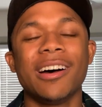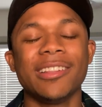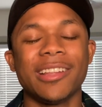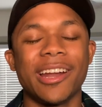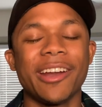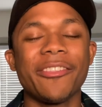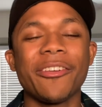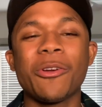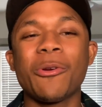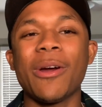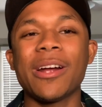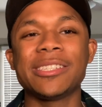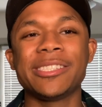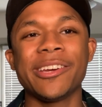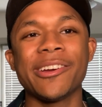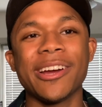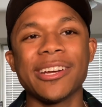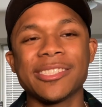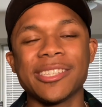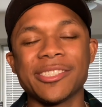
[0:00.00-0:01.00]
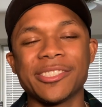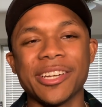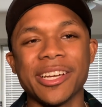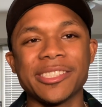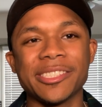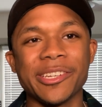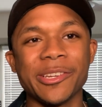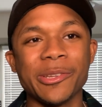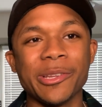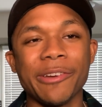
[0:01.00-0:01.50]
A lot of the criteria I
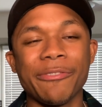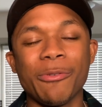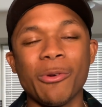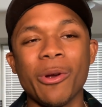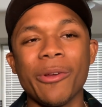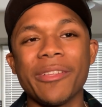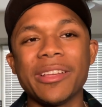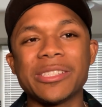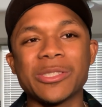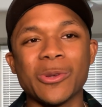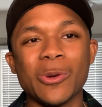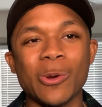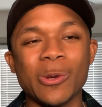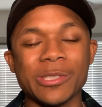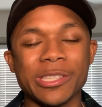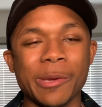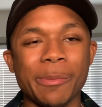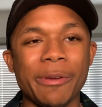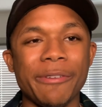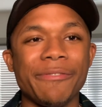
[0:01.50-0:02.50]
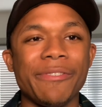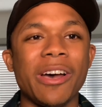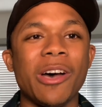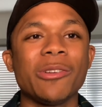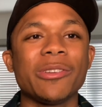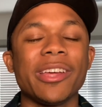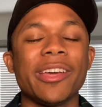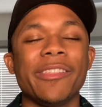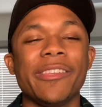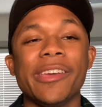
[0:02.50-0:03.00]
suggested you look for in these schools can be
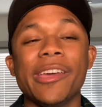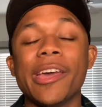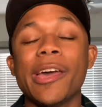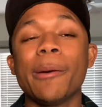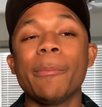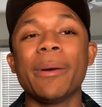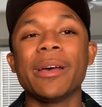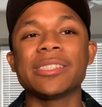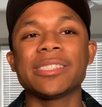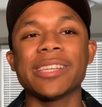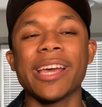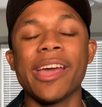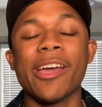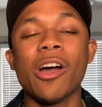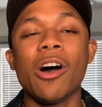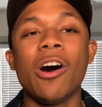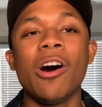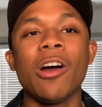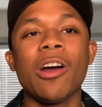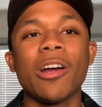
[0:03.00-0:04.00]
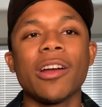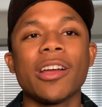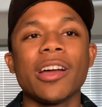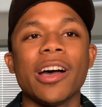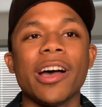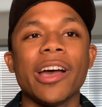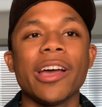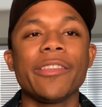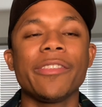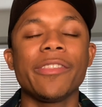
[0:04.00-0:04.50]
found in the MSAR
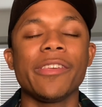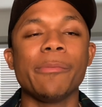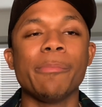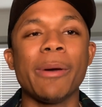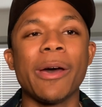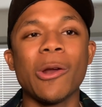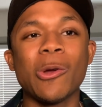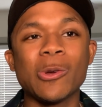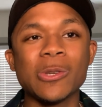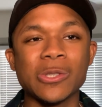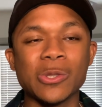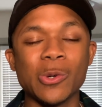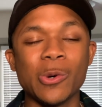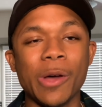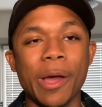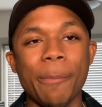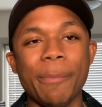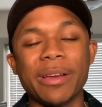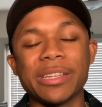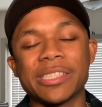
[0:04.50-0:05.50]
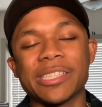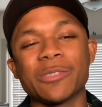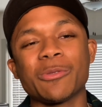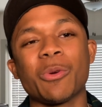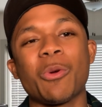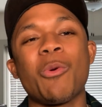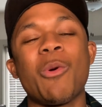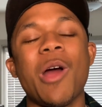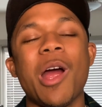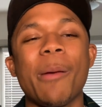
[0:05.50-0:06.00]
guide, the Medical School Admission
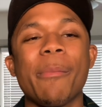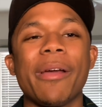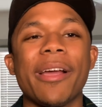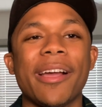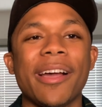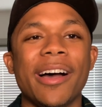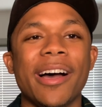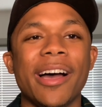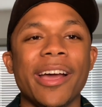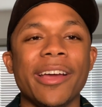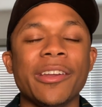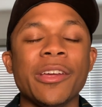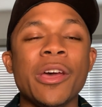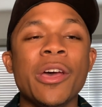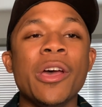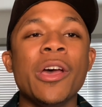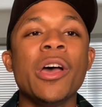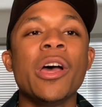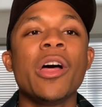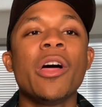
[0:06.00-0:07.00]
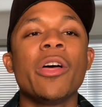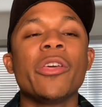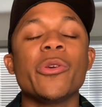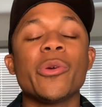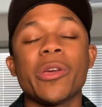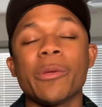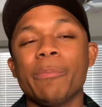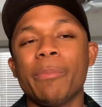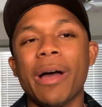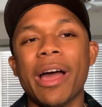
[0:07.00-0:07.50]
Requirement Guide. You
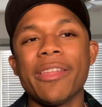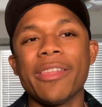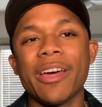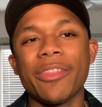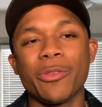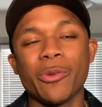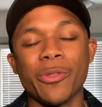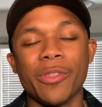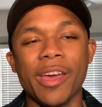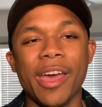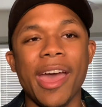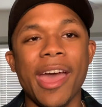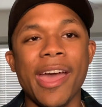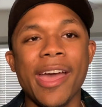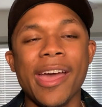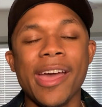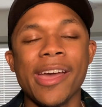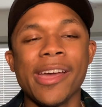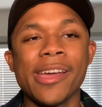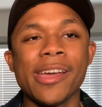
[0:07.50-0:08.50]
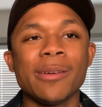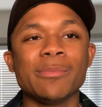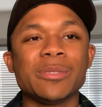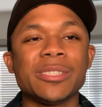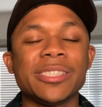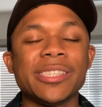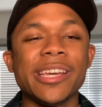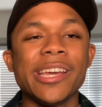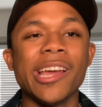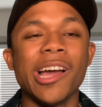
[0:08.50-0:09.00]
can buy that through the
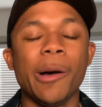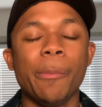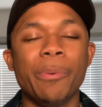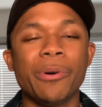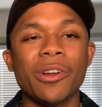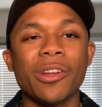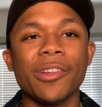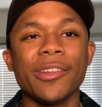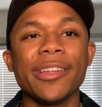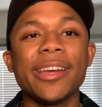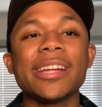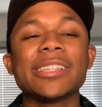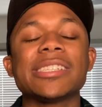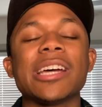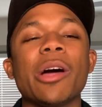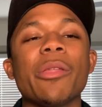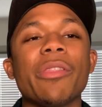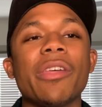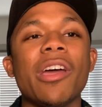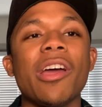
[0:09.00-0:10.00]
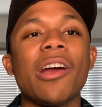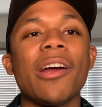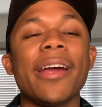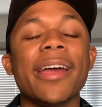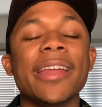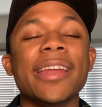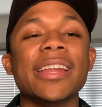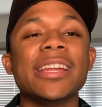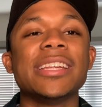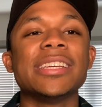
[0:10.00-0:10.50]
AAMC. I'll put a link down there,
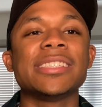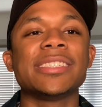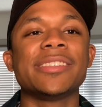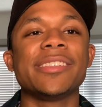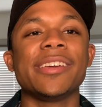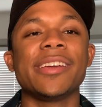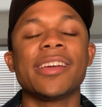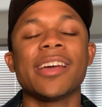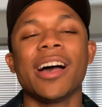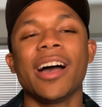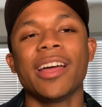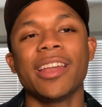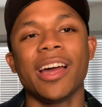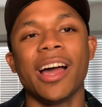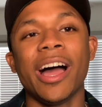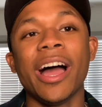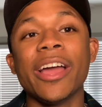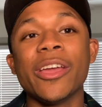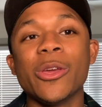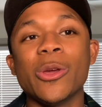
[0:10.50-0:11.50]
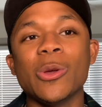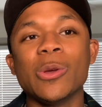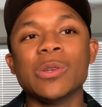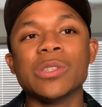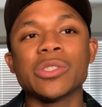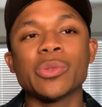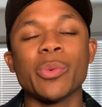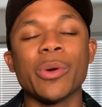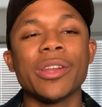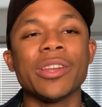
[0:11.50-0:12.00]
and it is the guide I
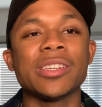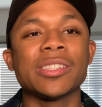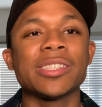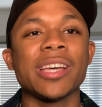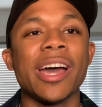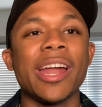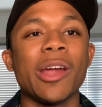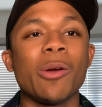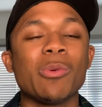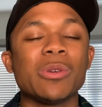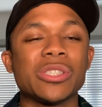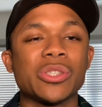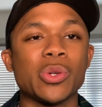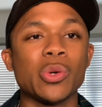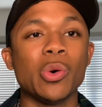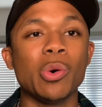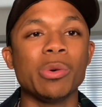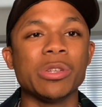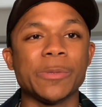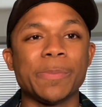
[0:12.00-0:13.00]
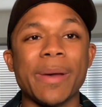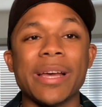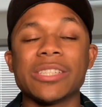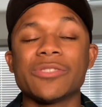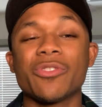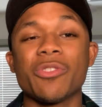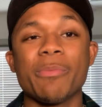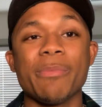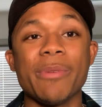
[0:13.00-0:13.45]
use when deciding which school was best for